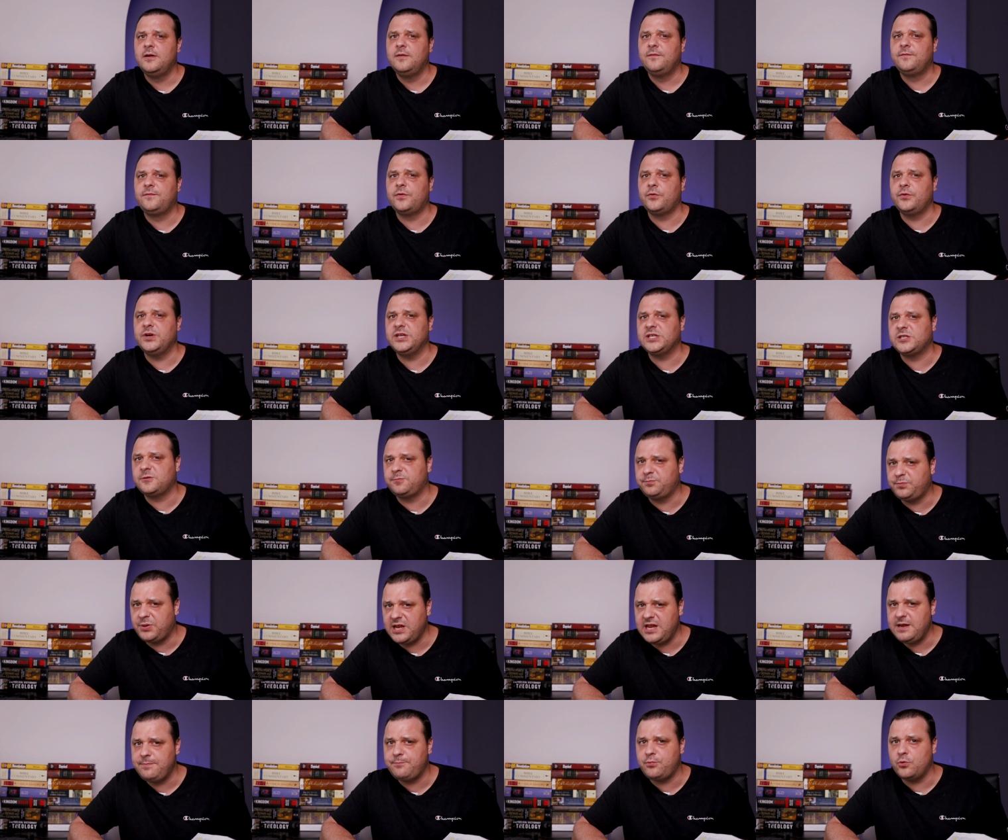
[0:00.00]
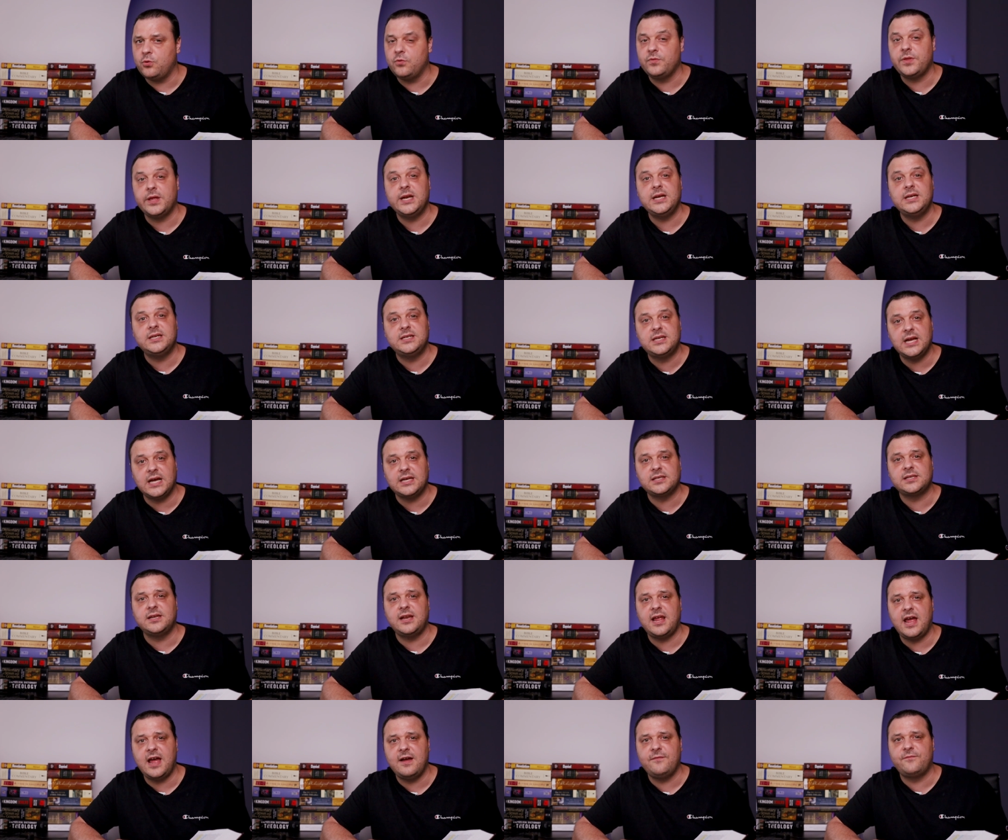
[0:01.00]
for his people that he
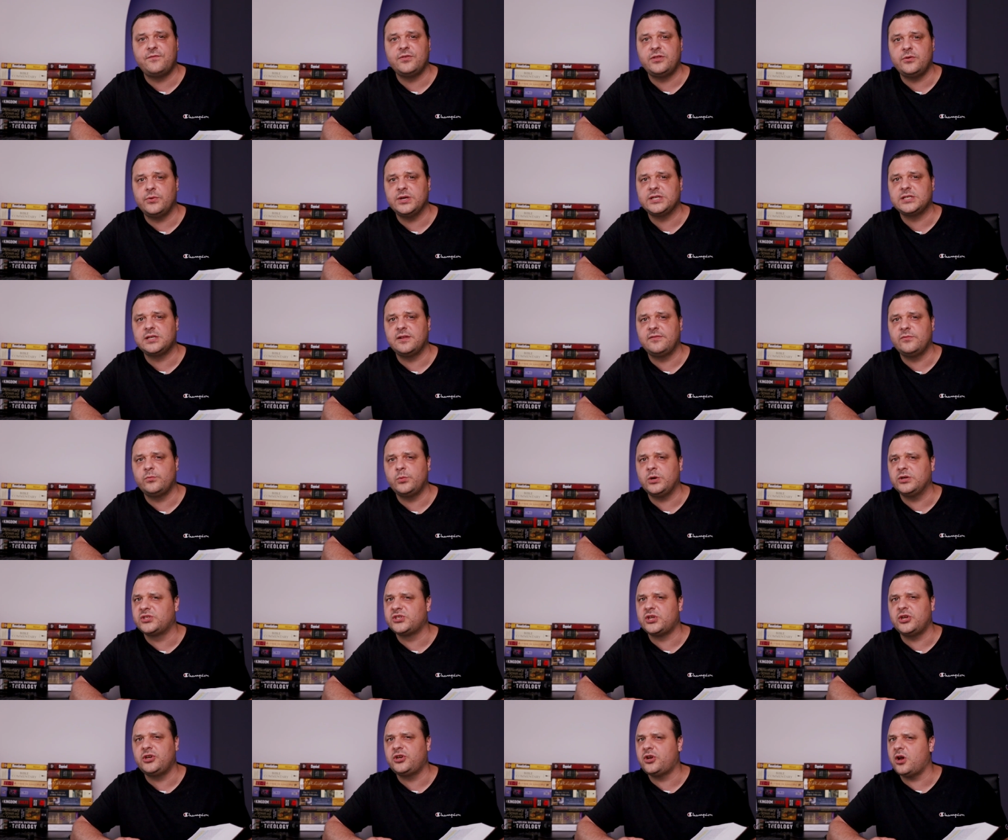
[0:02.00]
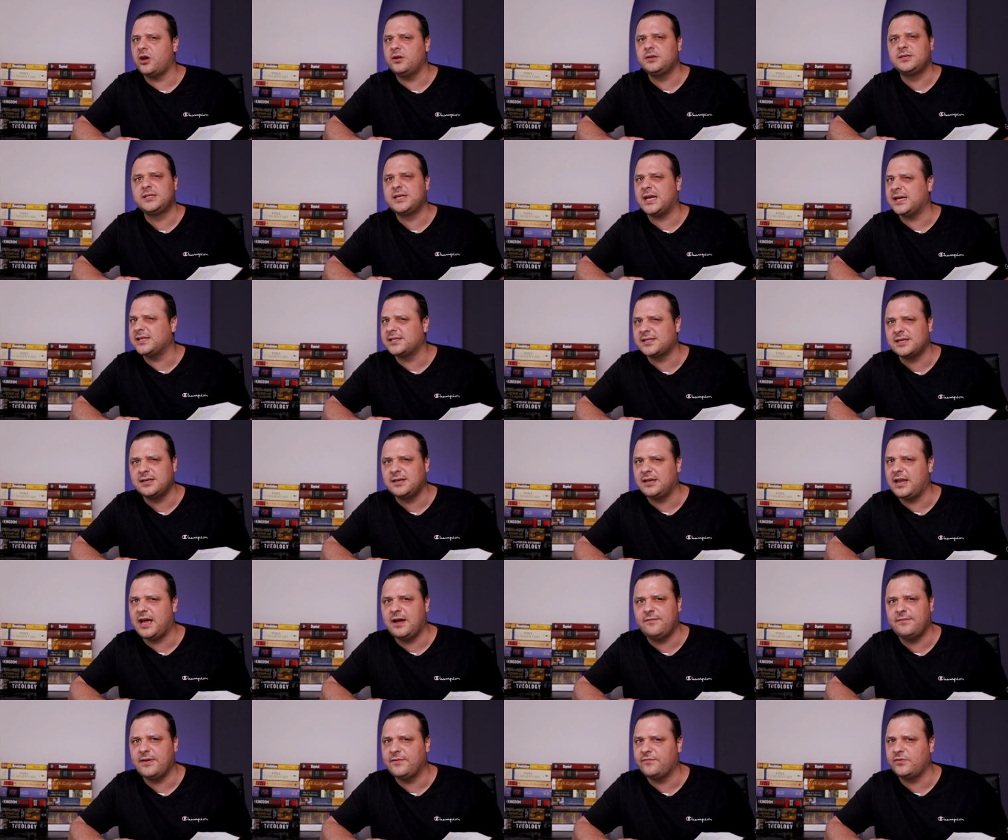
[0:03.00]
doesn't have for the rest of the world. So God doesn't
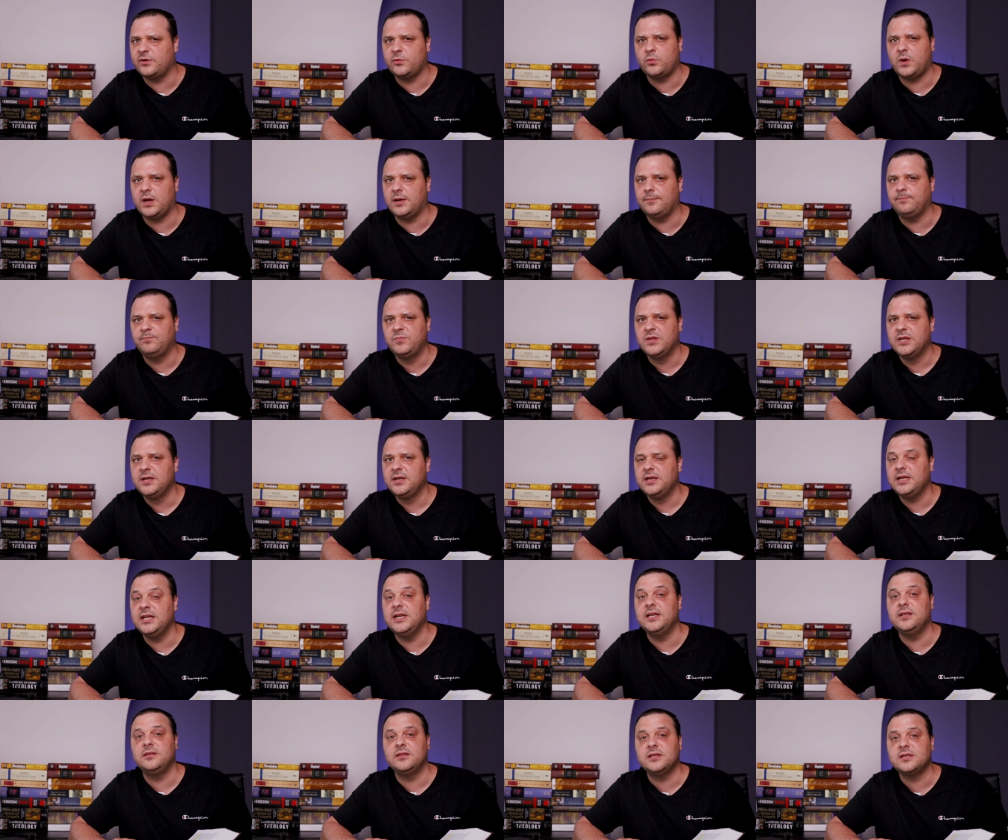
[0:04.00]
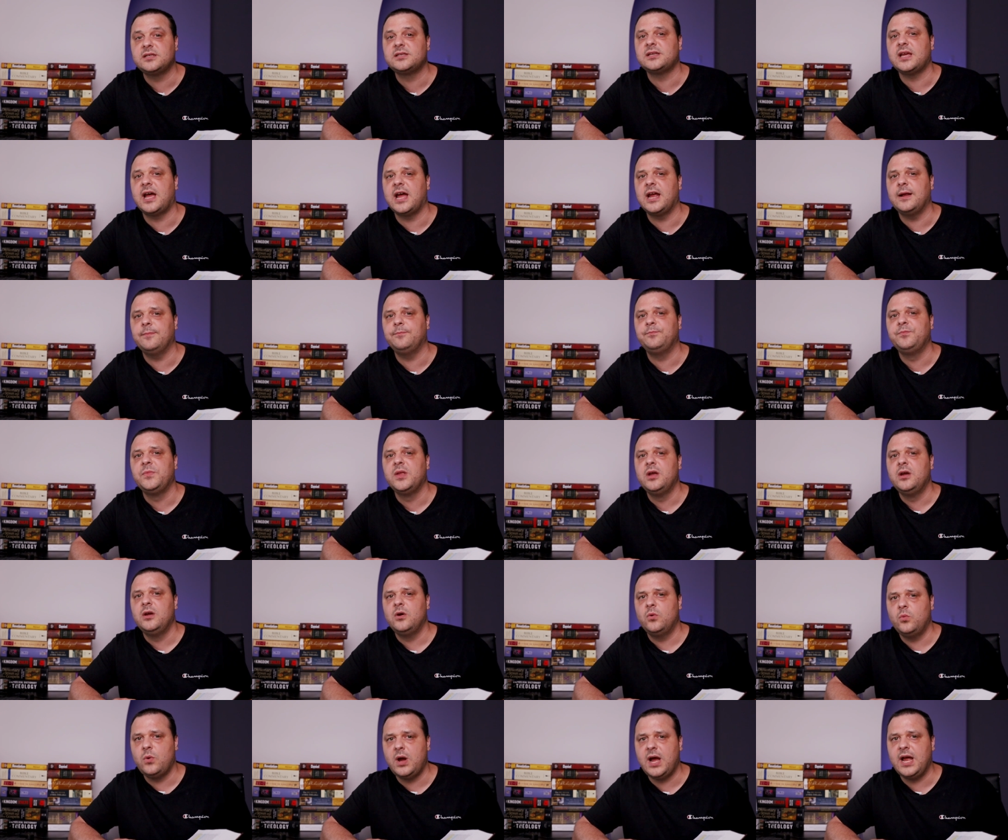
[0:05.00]
love everyone in the same
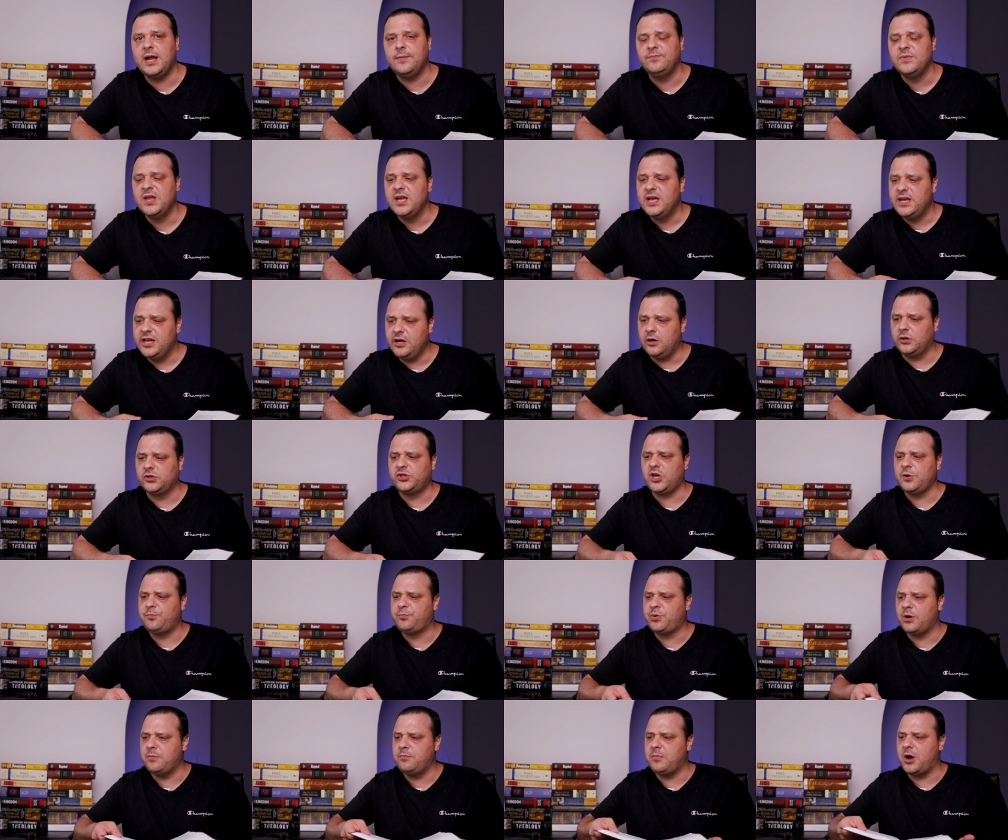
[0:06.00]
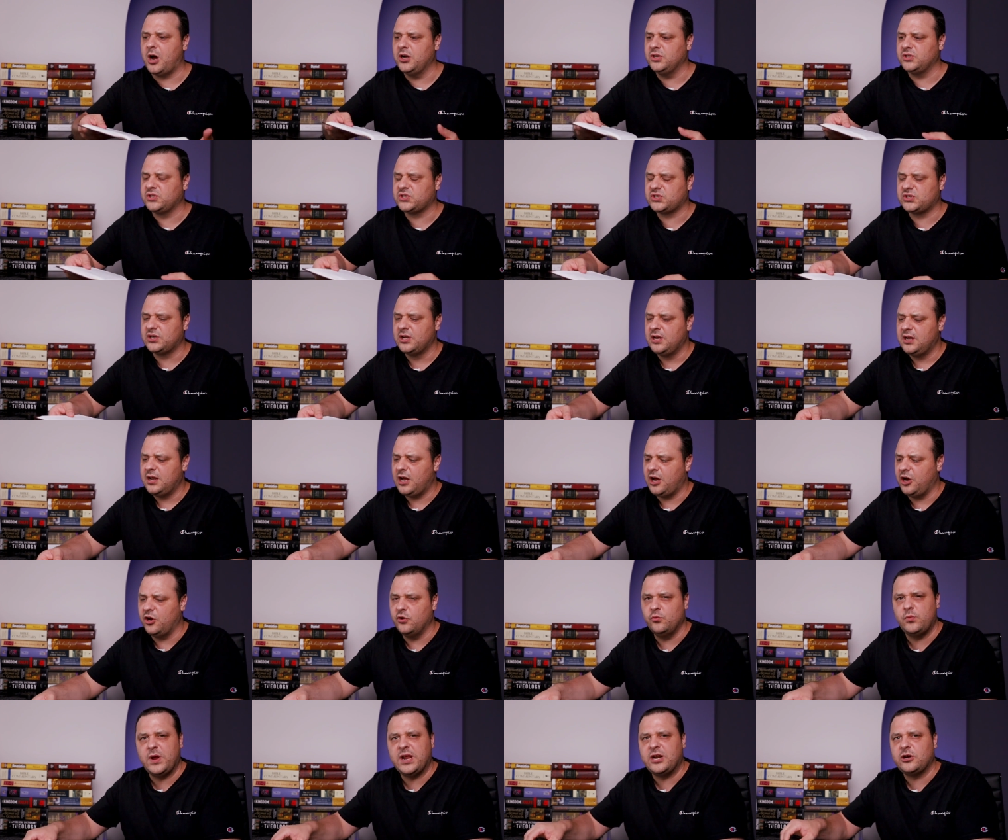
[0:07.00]
way. He also promotes a
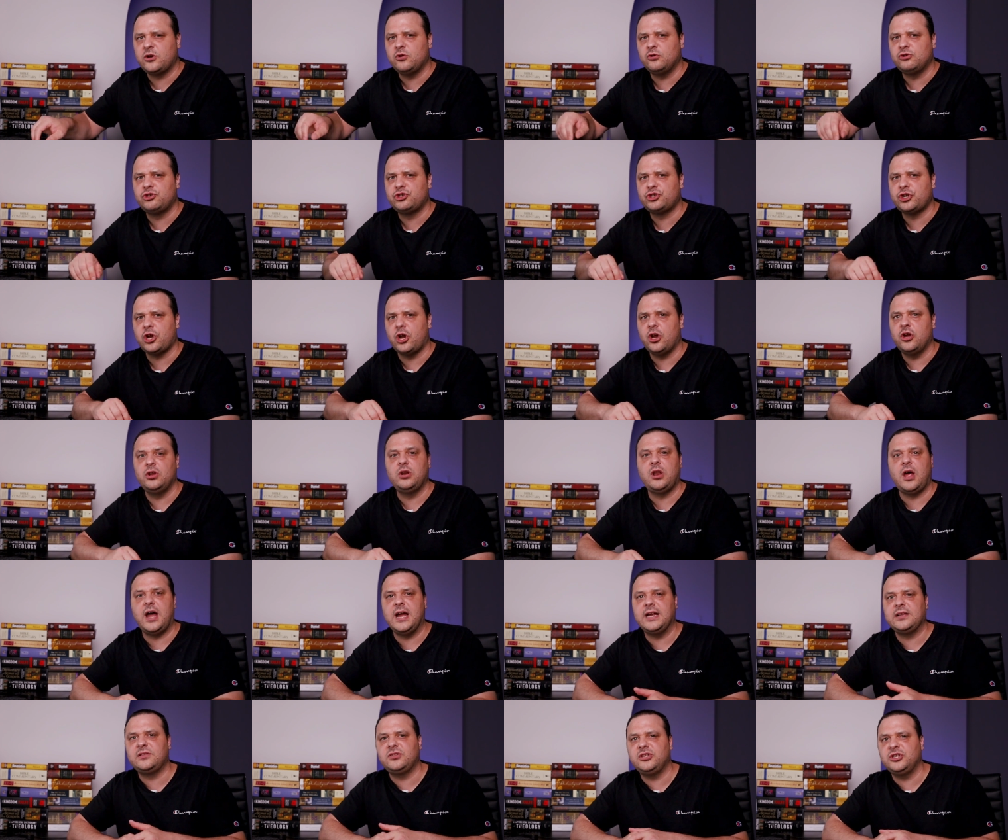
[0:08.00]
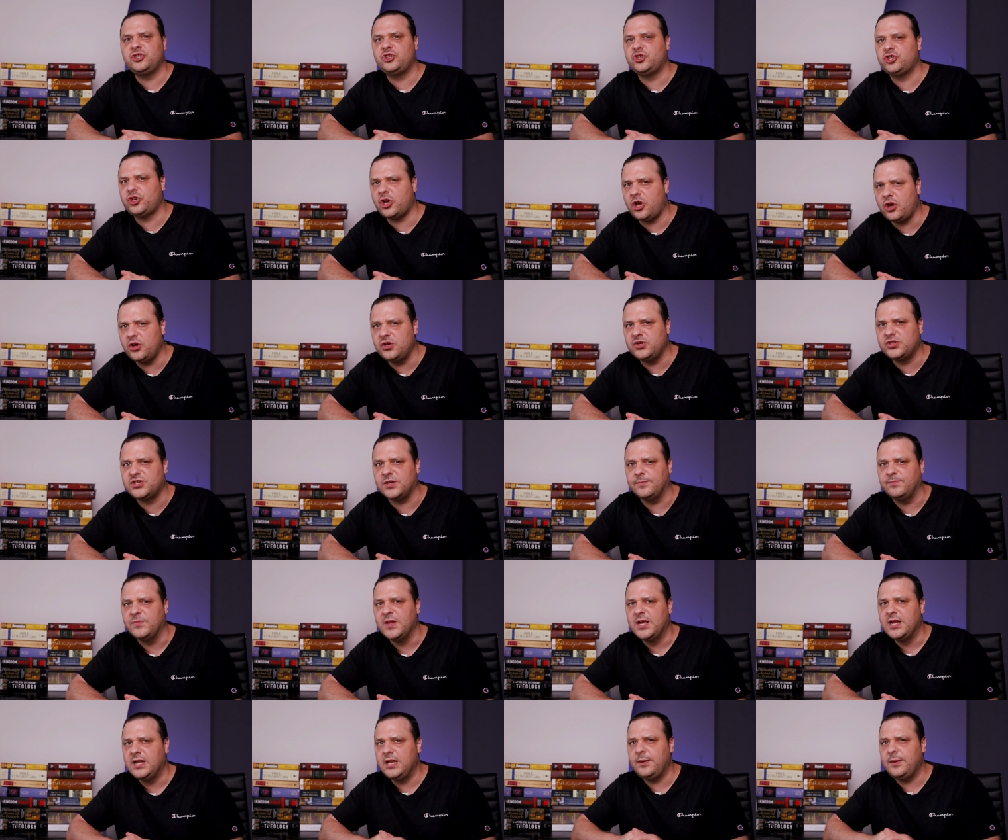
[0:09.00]
heretical show like The Chosen.